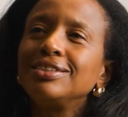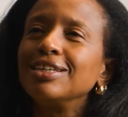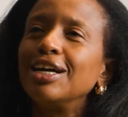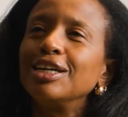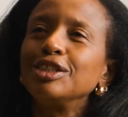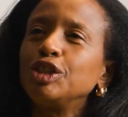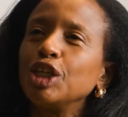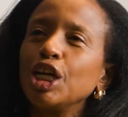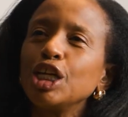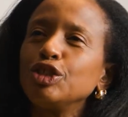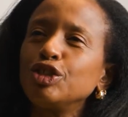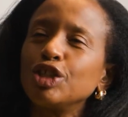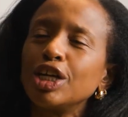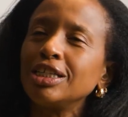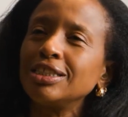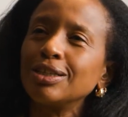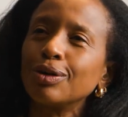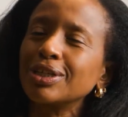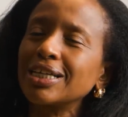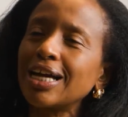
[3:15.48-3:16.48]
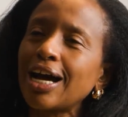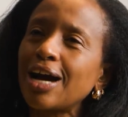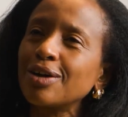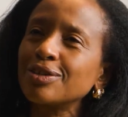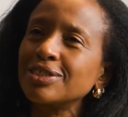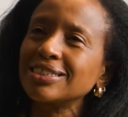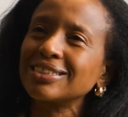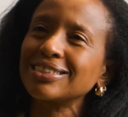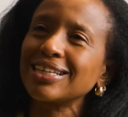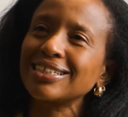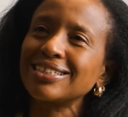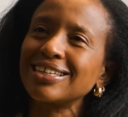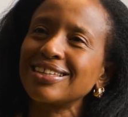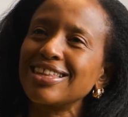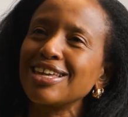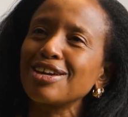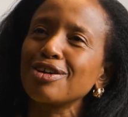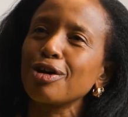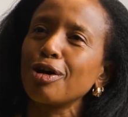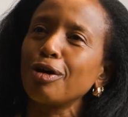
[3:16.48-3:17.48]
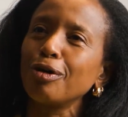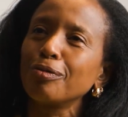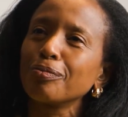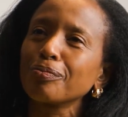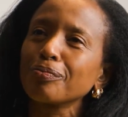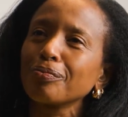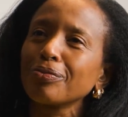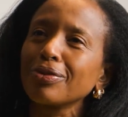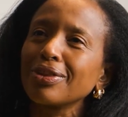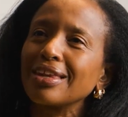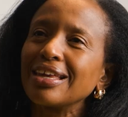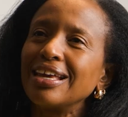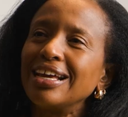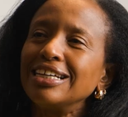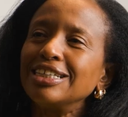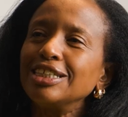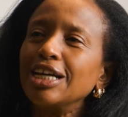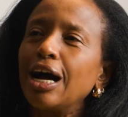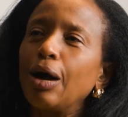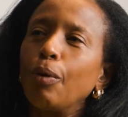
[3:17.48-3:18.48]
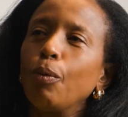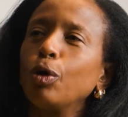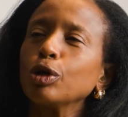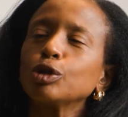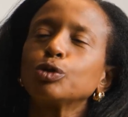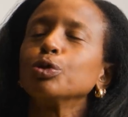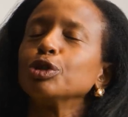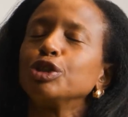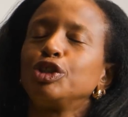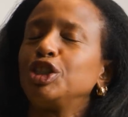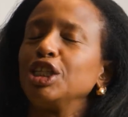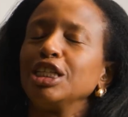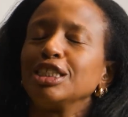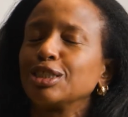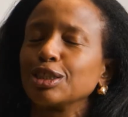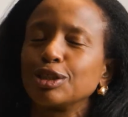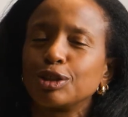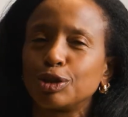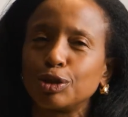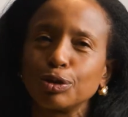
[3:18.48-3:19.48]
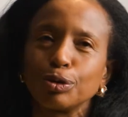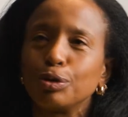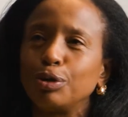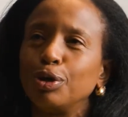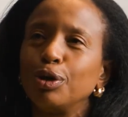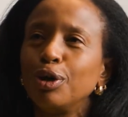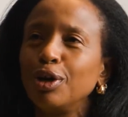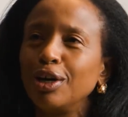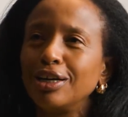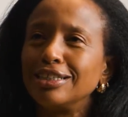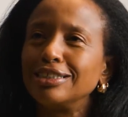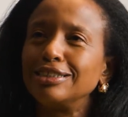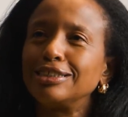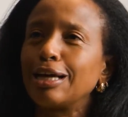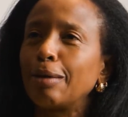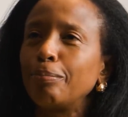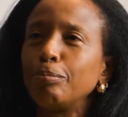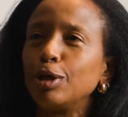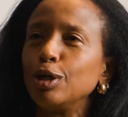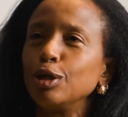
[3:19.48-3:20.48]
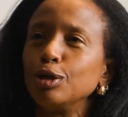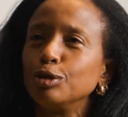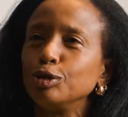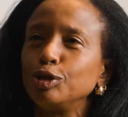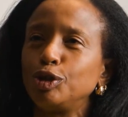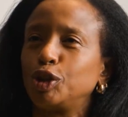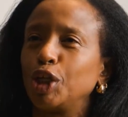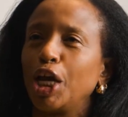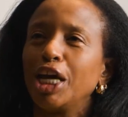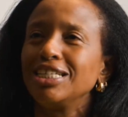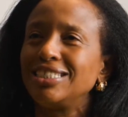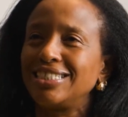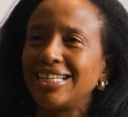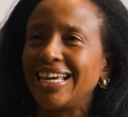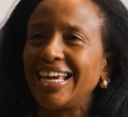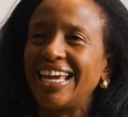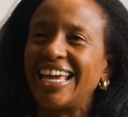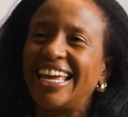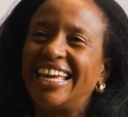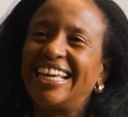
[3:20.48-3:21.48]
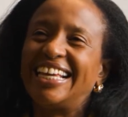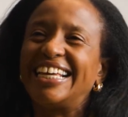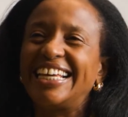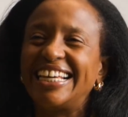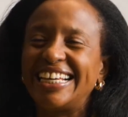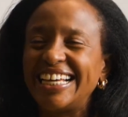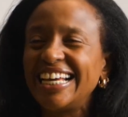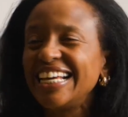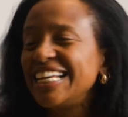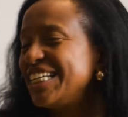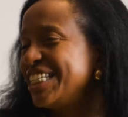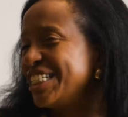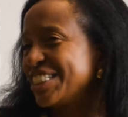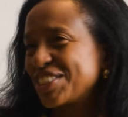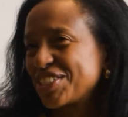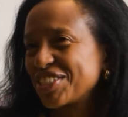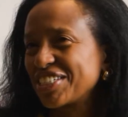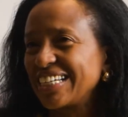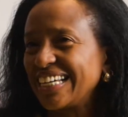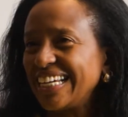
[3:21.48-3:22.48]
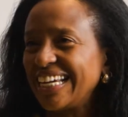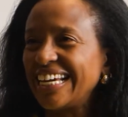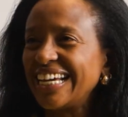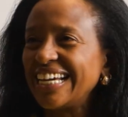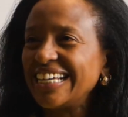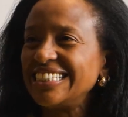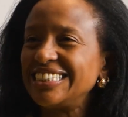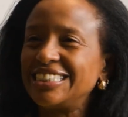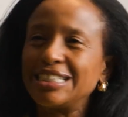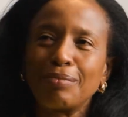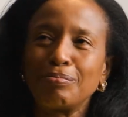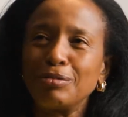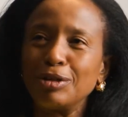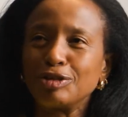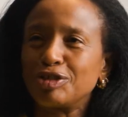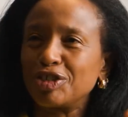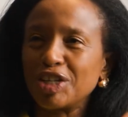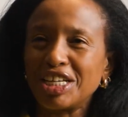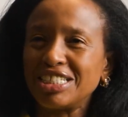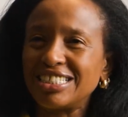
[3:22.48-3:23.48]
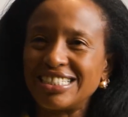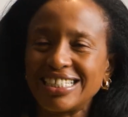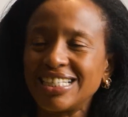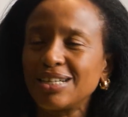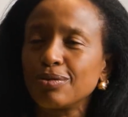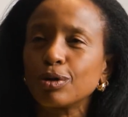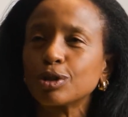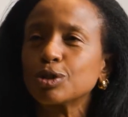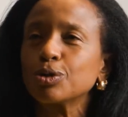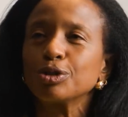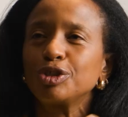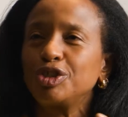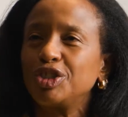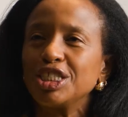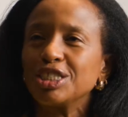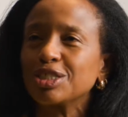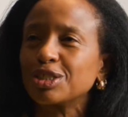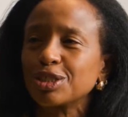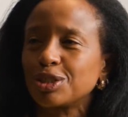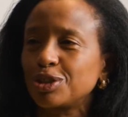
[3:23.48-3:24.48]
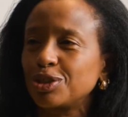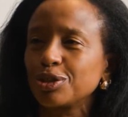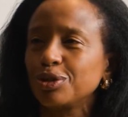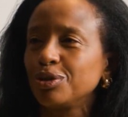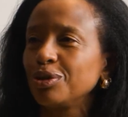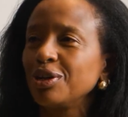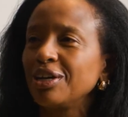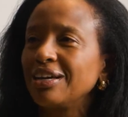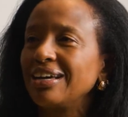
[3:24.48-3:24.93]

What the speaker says: JJ, how does that thing go? What would Jesus do? WJD, literally WJD, what would Jesus do?